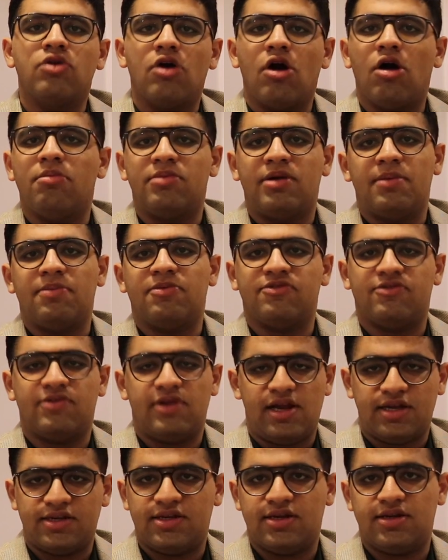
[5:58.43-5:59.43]
Comm rep was
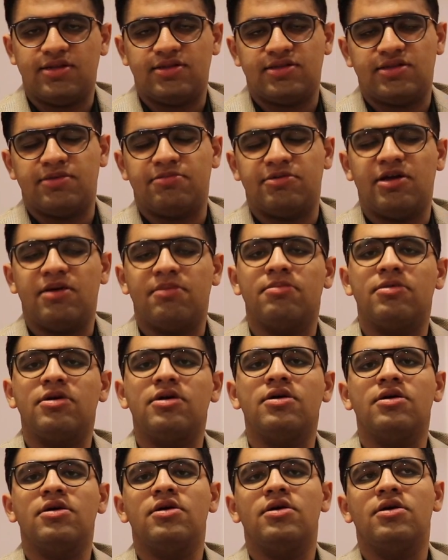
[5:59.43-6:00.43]
elected in
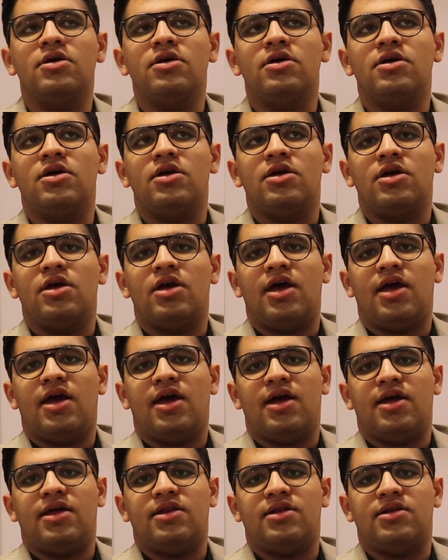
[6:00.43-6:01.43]
September.
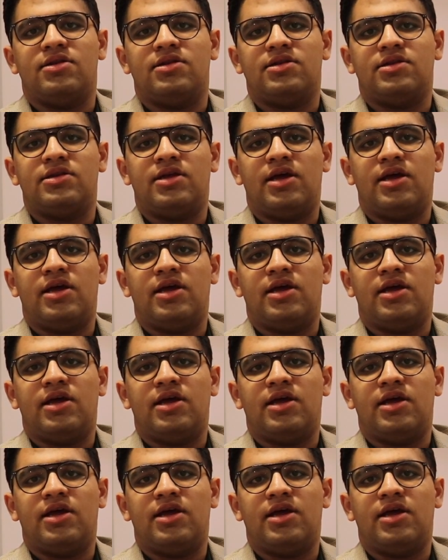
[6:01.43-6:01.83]
And